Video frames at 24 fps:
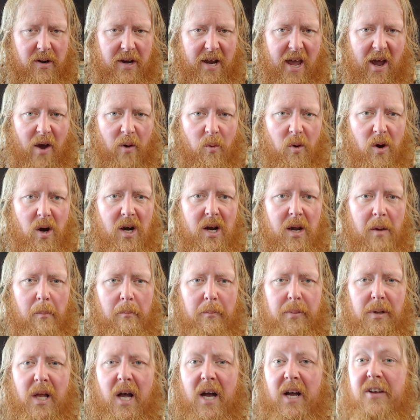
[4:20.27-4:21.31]
Network and
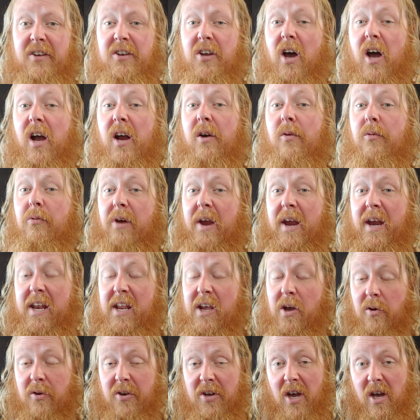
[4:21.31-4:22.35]

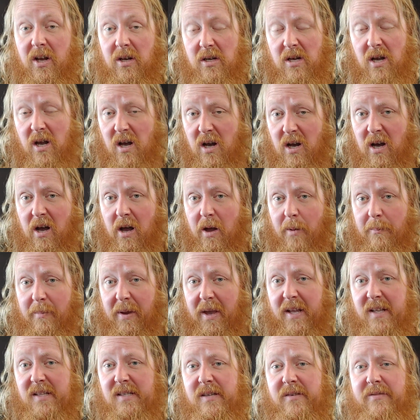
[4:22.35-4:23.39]
blogtalkradio.com.
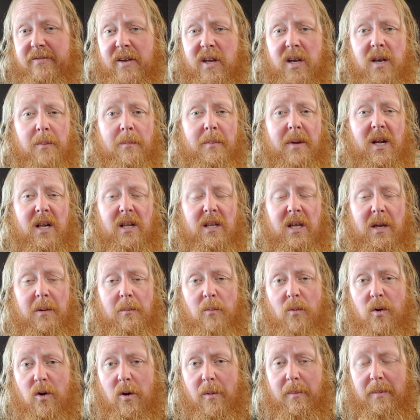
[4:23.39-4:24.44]
It's fundamentally
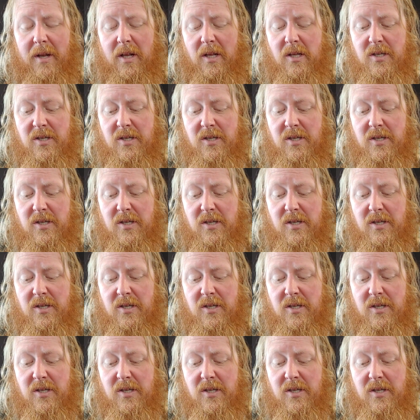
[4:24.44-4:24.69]
Mormon.